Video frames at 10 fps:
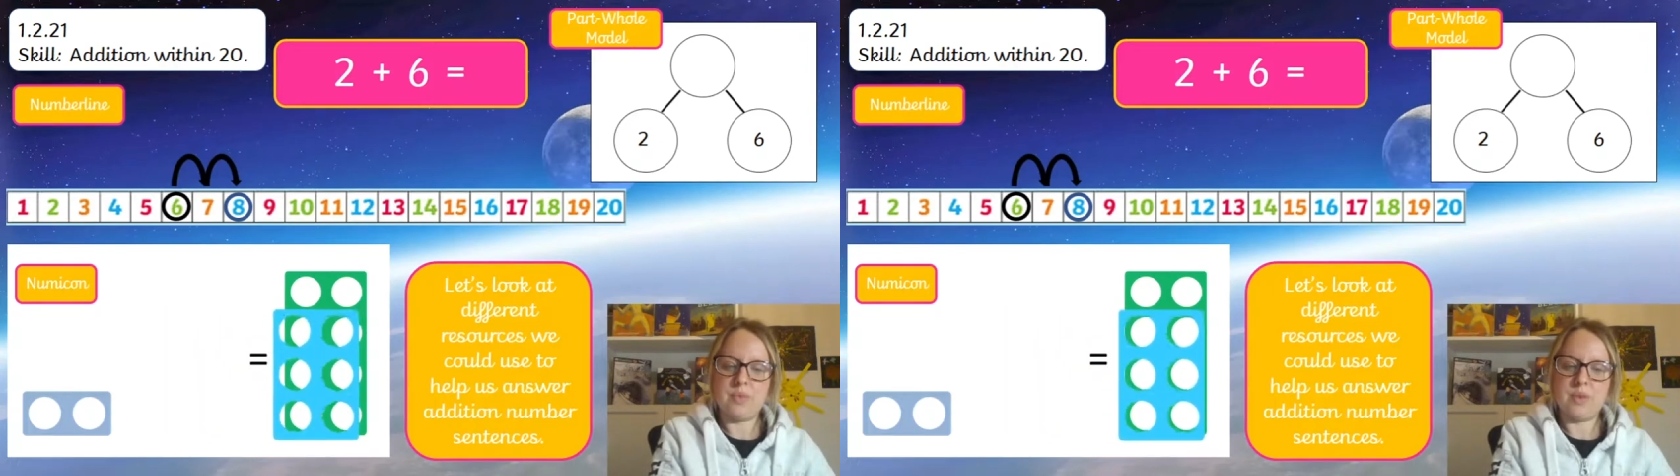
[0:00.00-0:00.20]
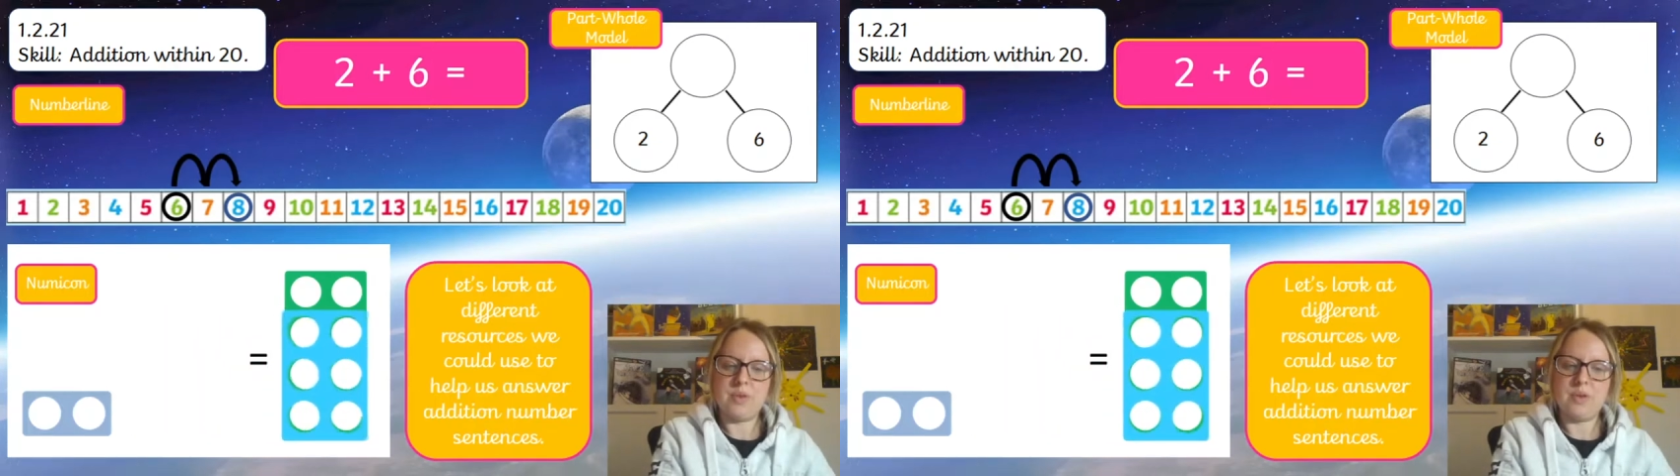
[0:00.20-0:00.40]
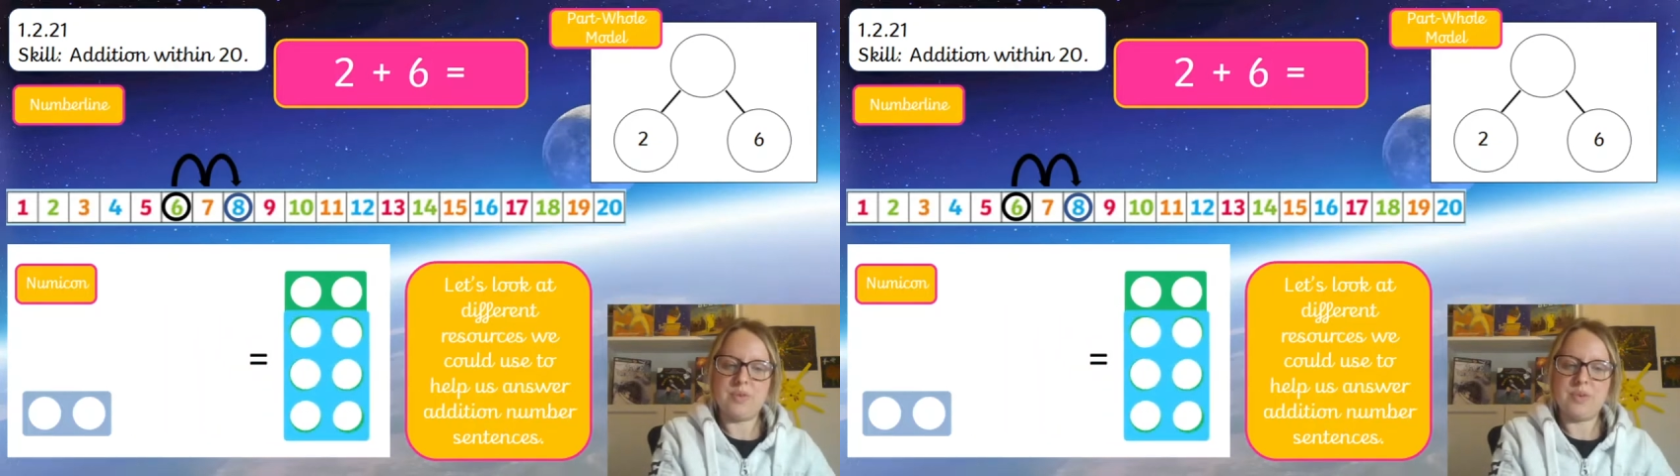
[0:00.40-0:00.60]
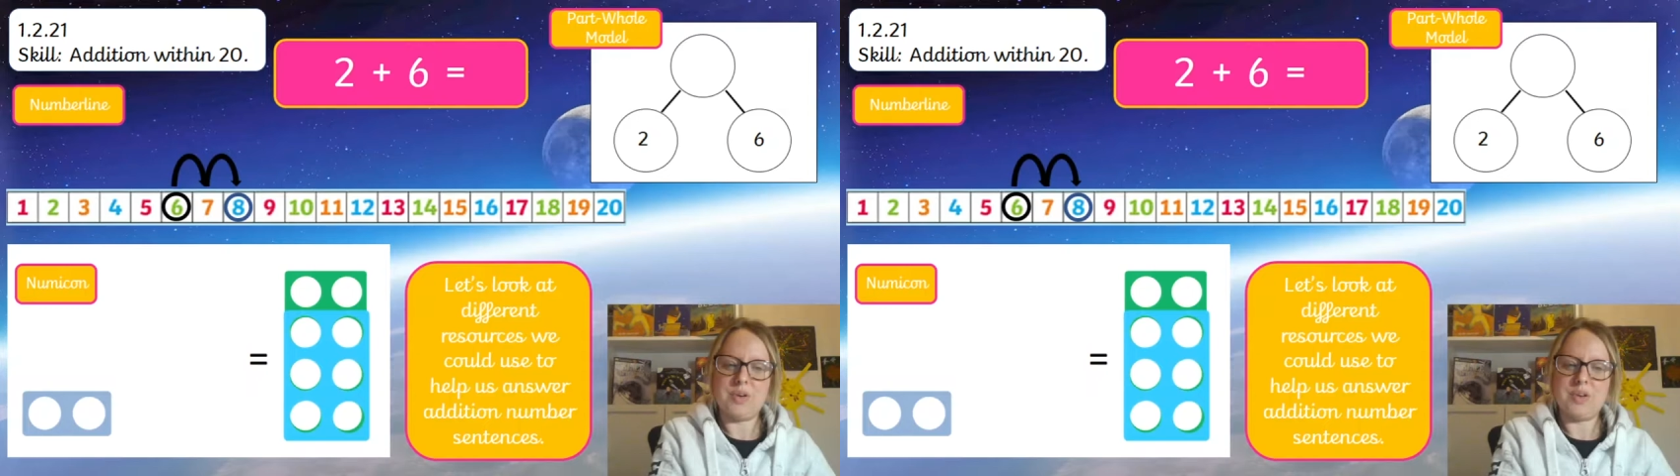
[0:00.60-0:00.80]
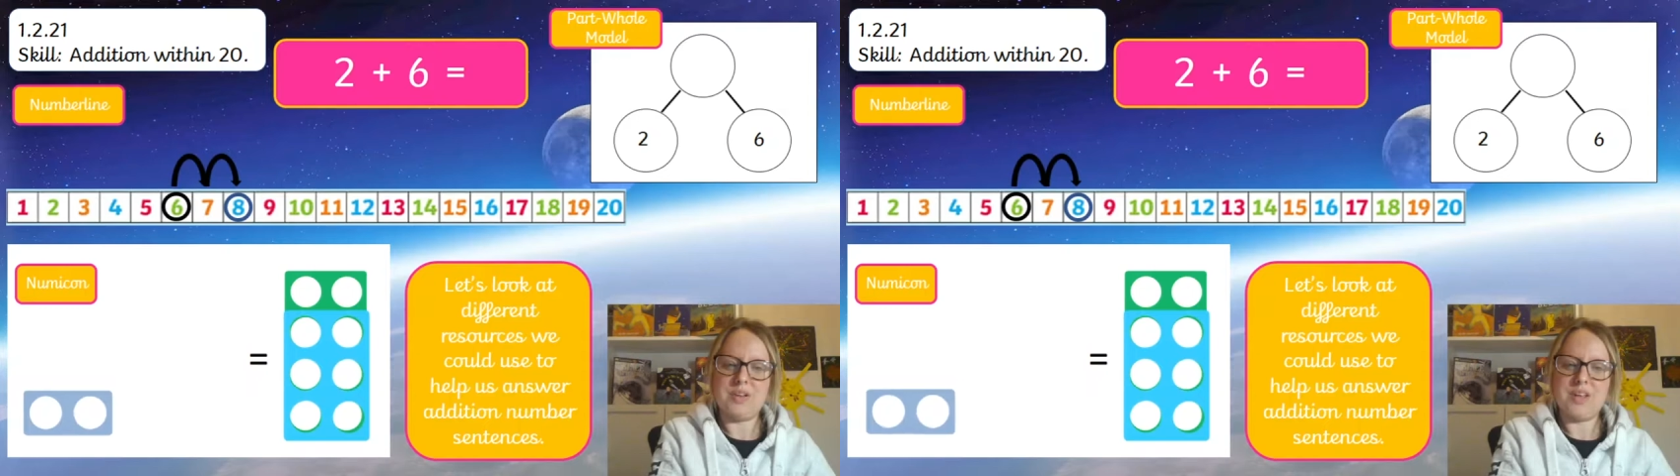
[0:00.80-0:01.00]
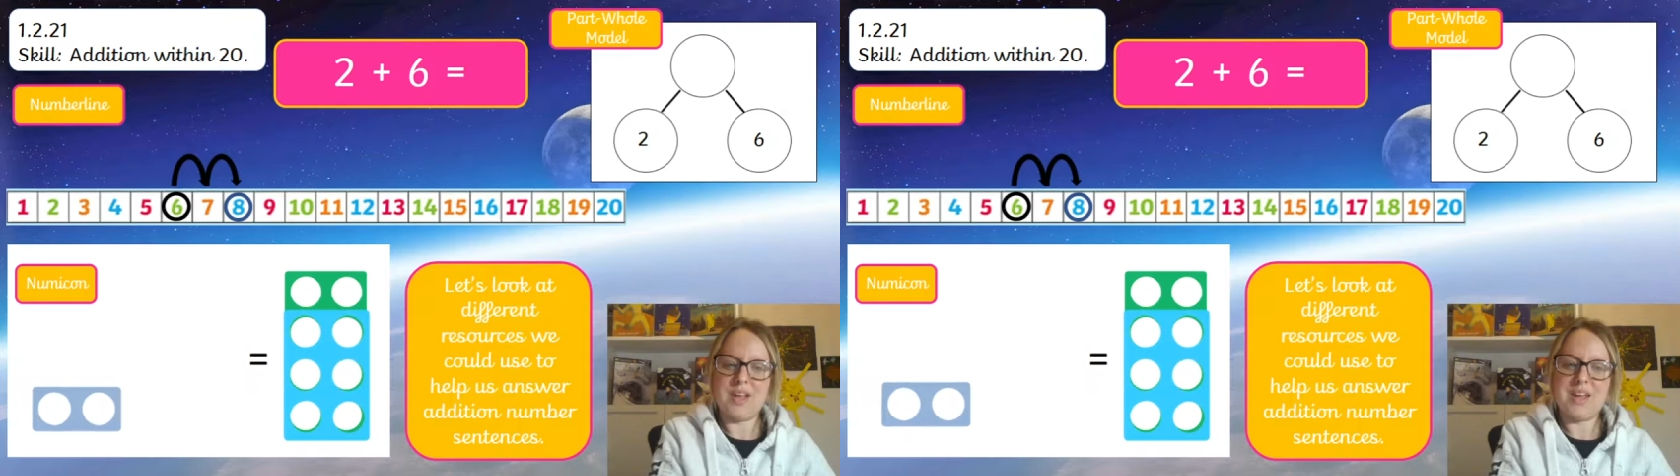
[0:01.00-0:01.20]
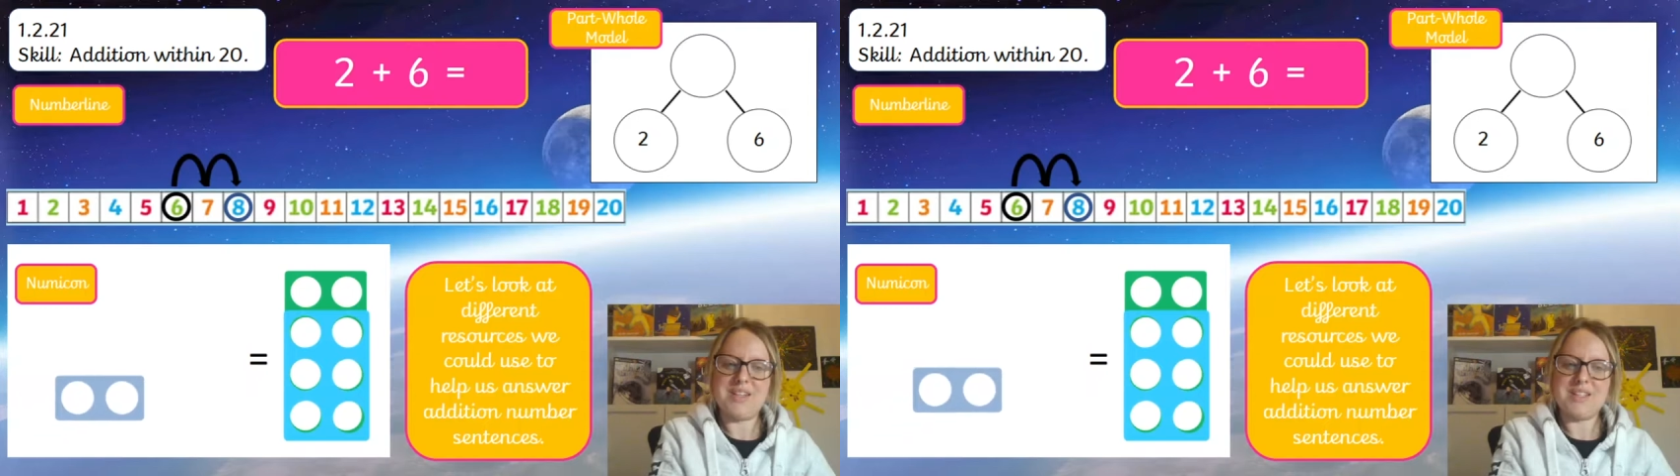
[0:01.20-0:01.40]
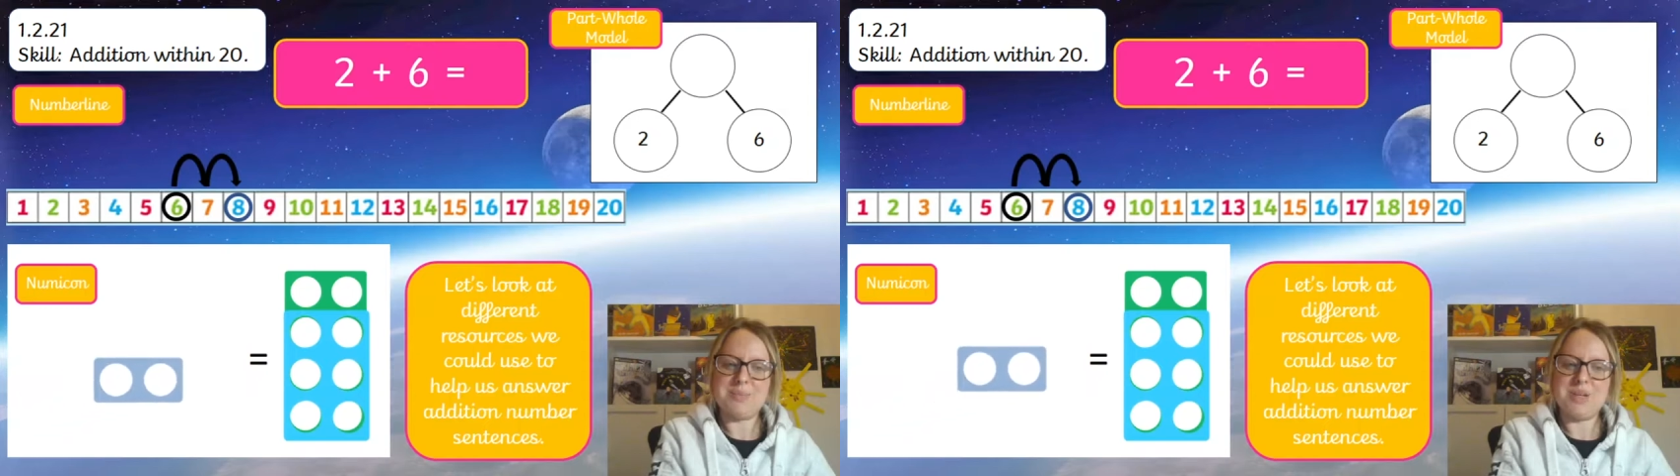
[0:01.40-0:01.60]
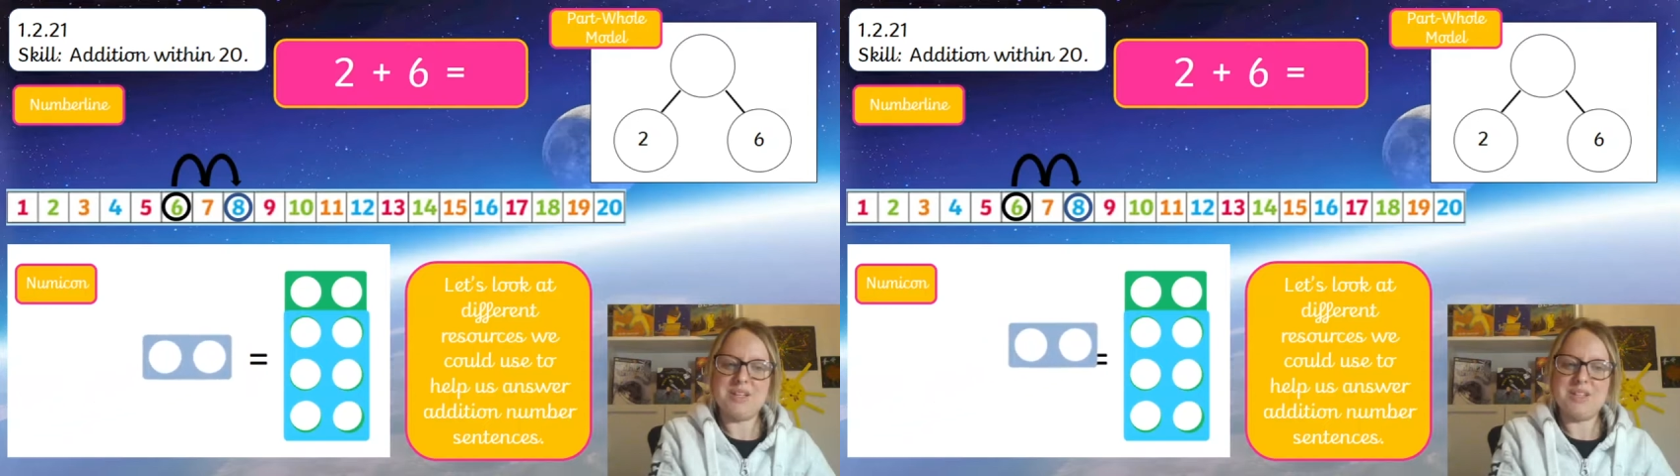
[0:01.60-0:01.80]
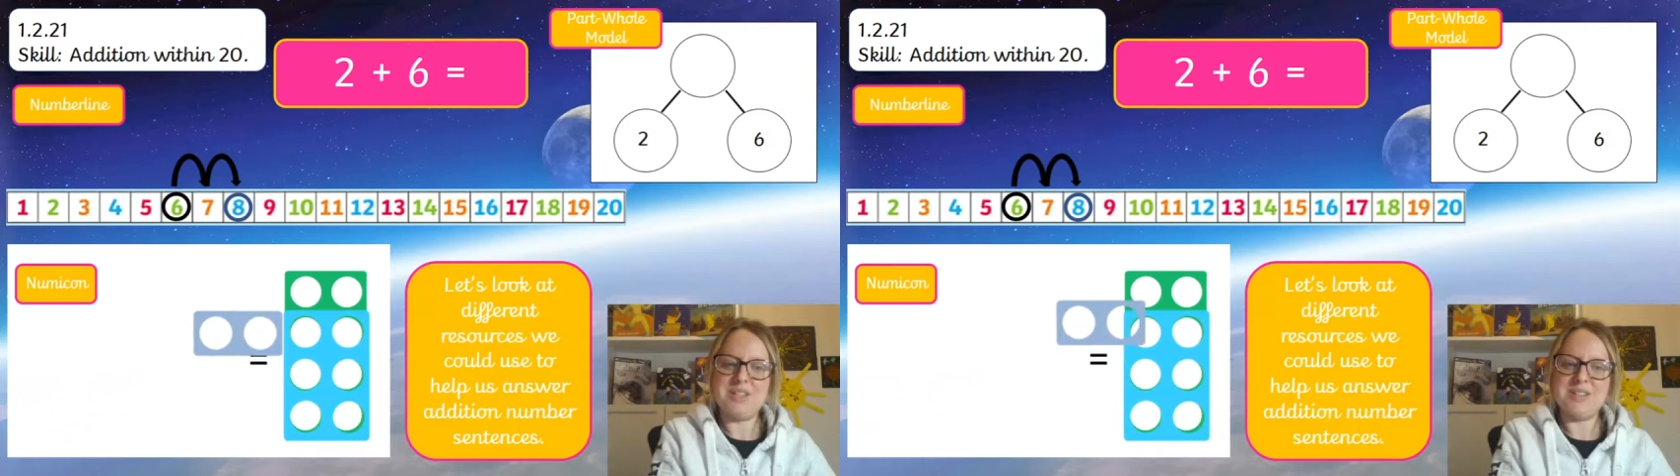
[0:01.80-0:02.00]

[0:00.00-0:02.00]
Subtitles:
of our 8 piece